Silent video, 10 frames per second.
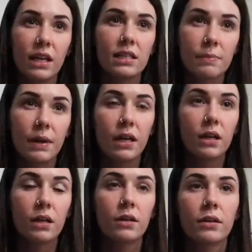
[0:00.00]
is, the but.
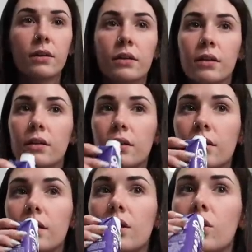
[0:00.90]
protein helps build
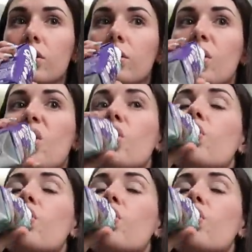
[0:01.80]
your muscles and the